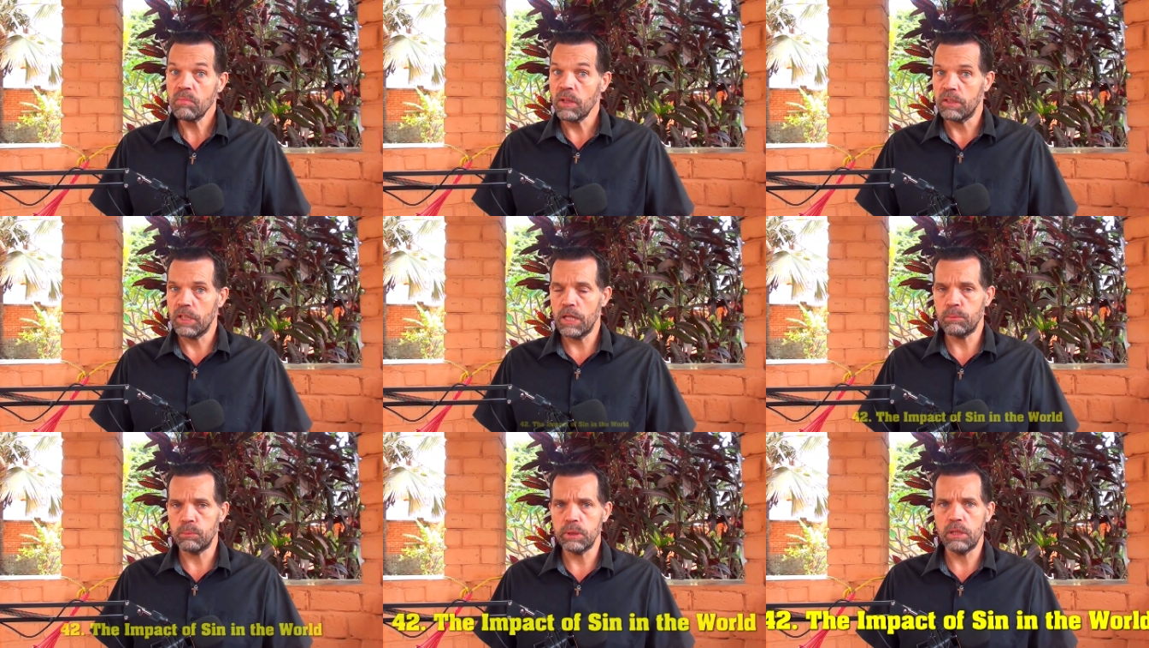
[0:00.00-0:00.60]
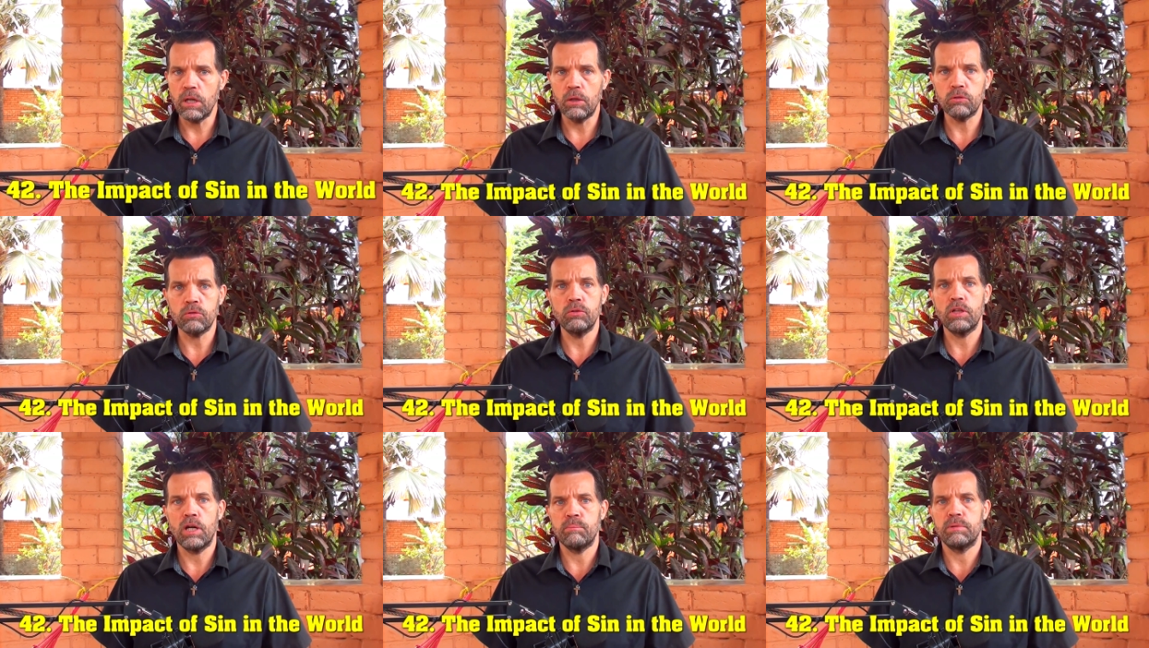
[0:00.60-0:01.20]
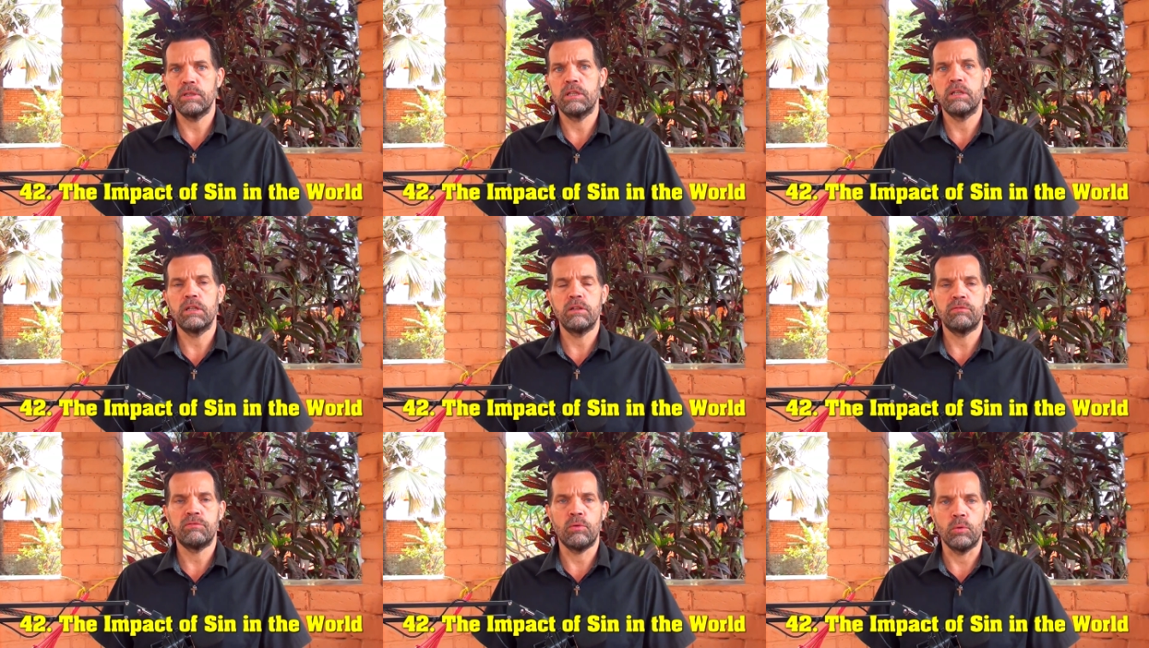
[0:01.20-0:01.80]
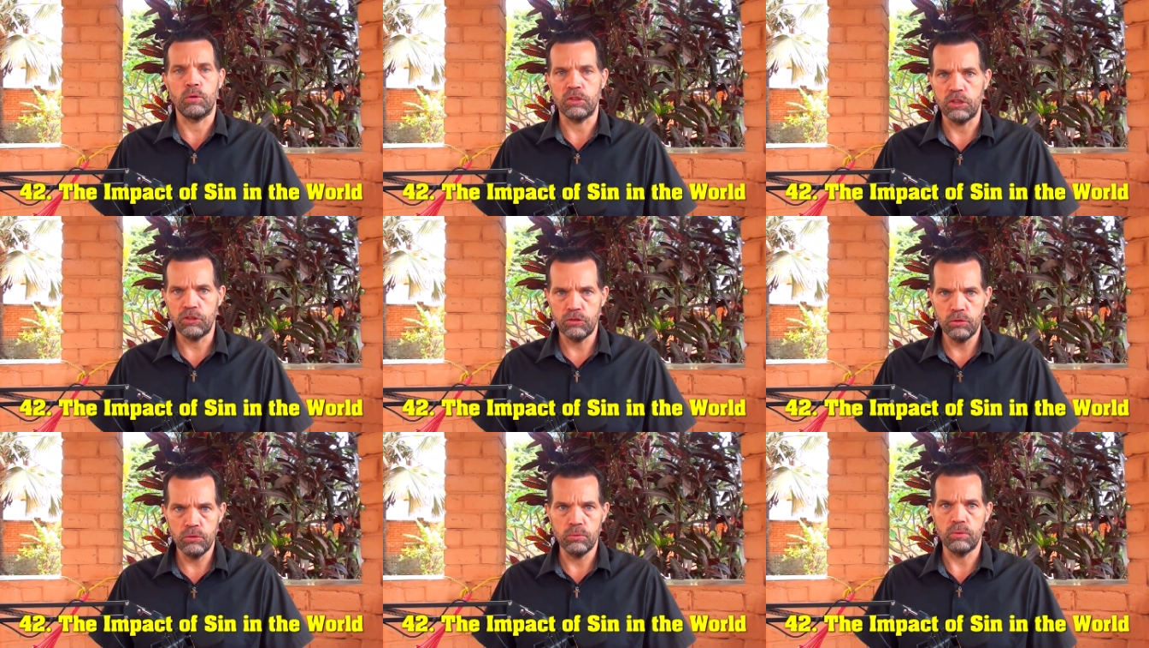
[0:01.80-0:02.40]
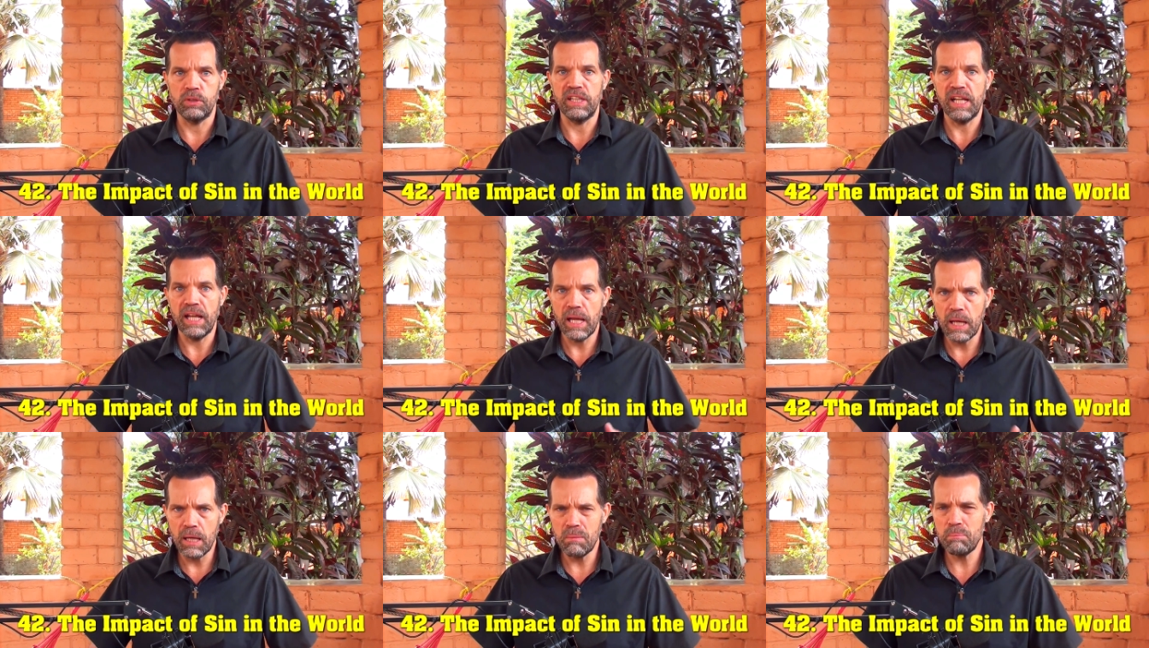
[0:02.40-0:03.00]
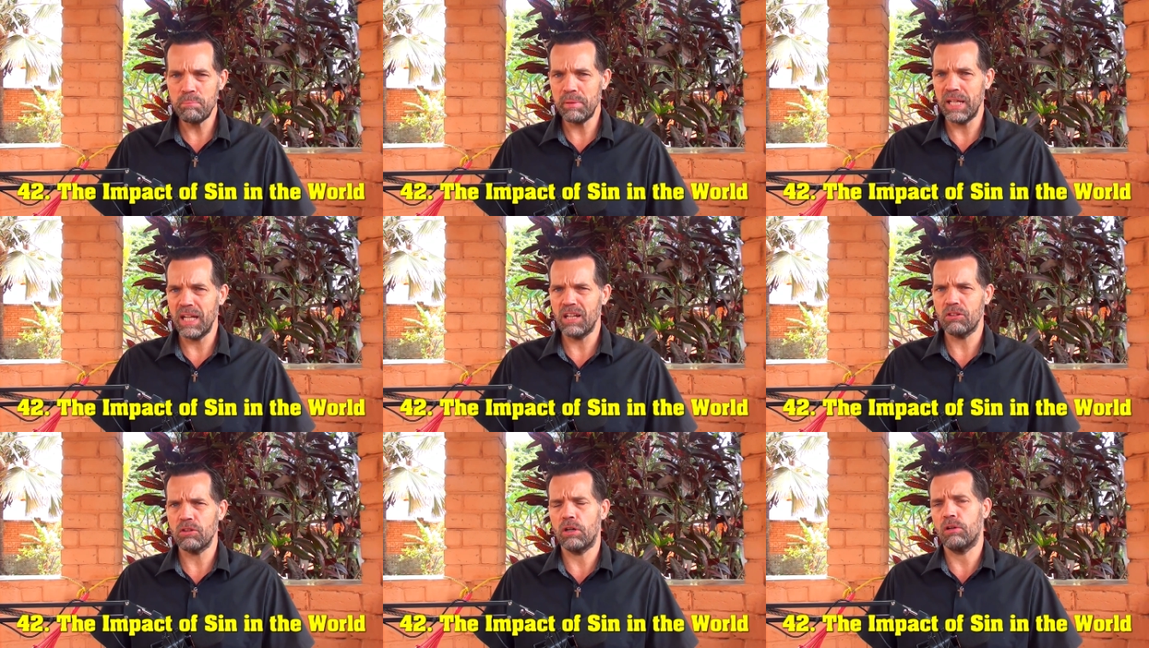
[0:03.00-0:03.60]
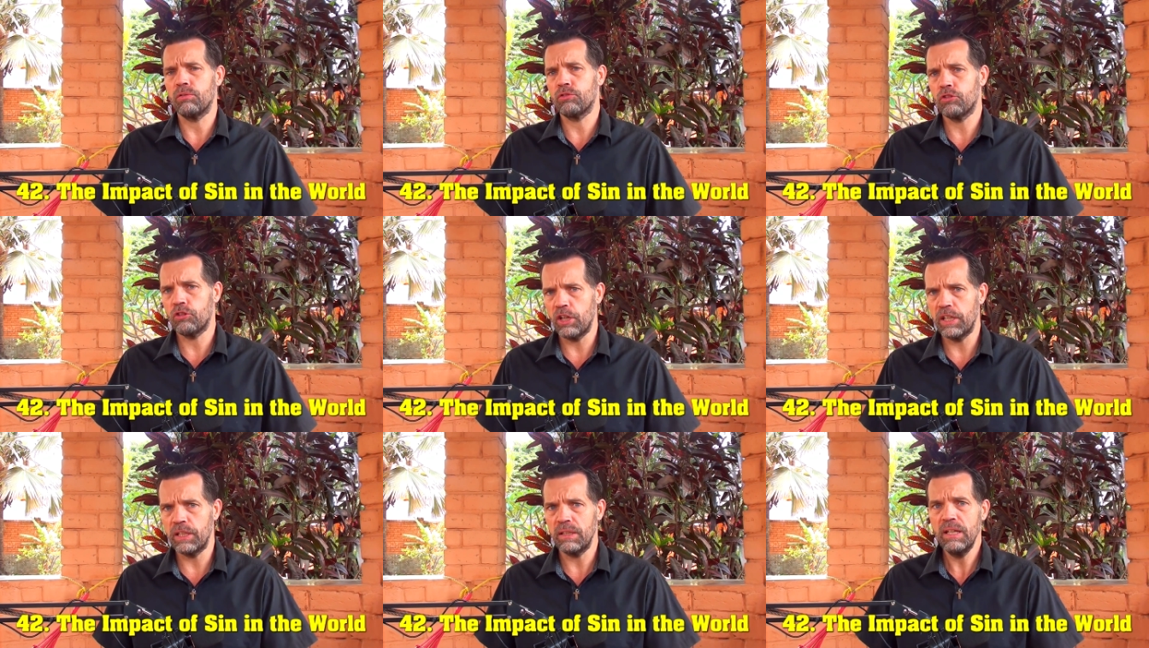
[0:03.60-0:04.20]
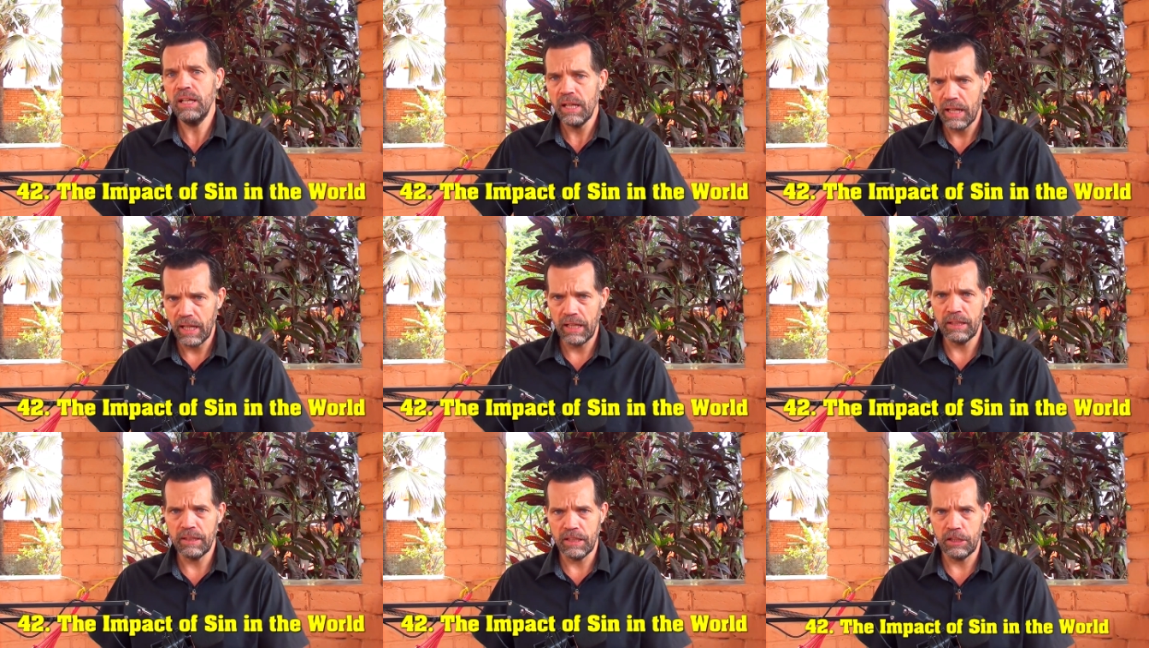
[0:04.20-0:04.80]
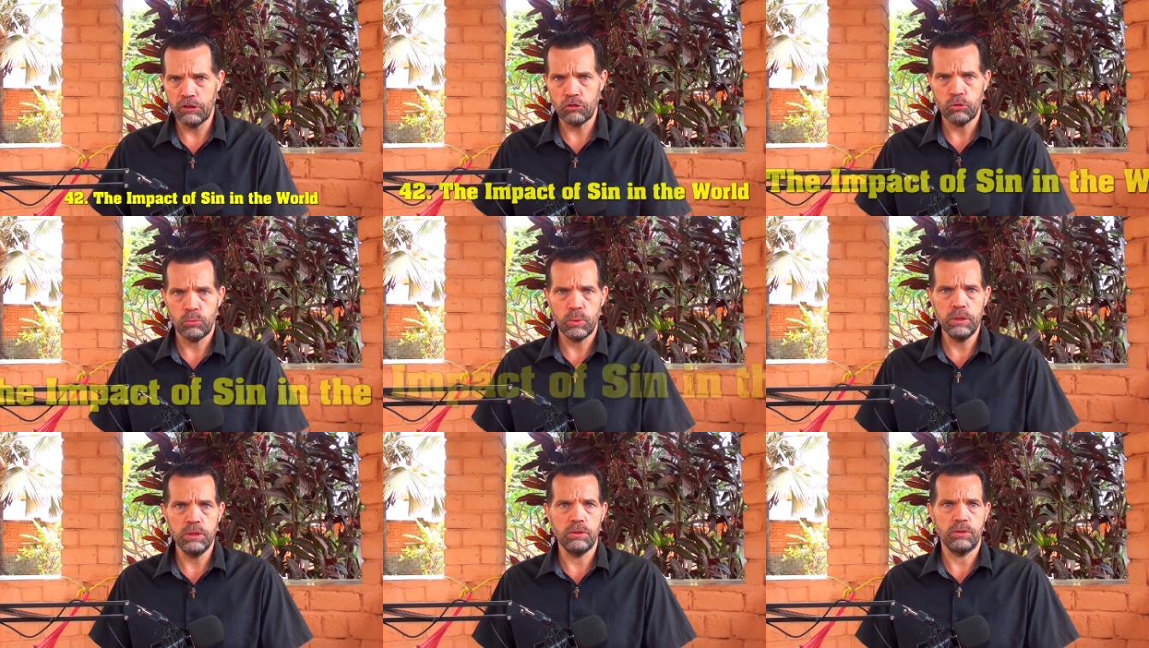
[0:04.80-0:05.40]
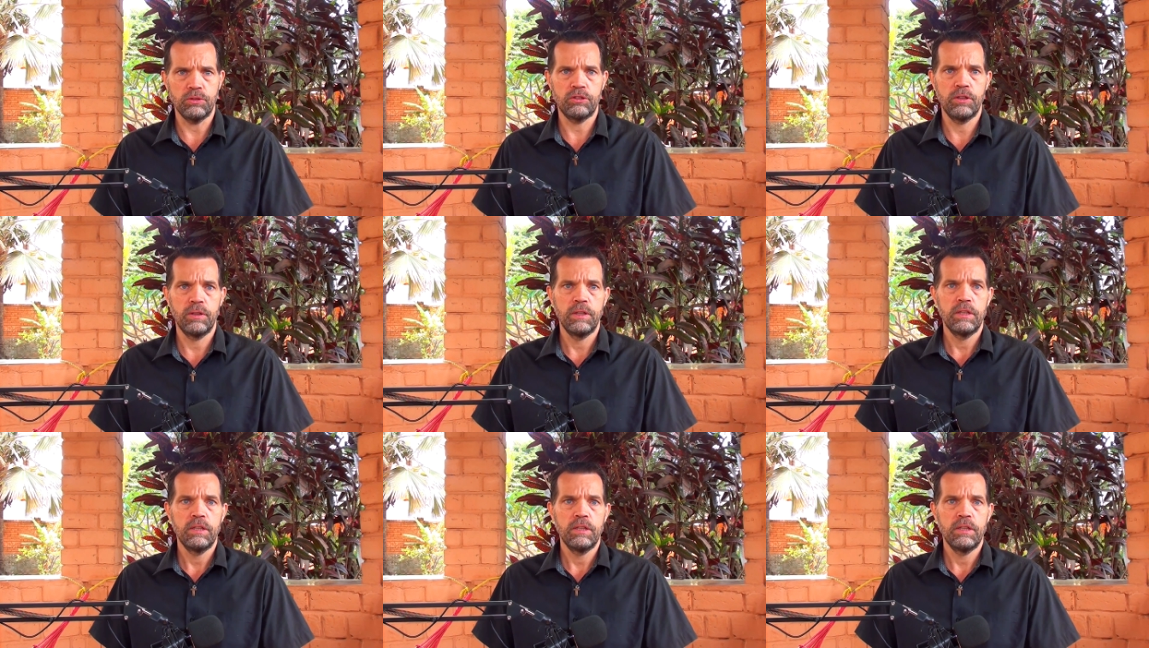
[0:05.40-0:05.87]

And then we go to number 42, the impact of sin in this world.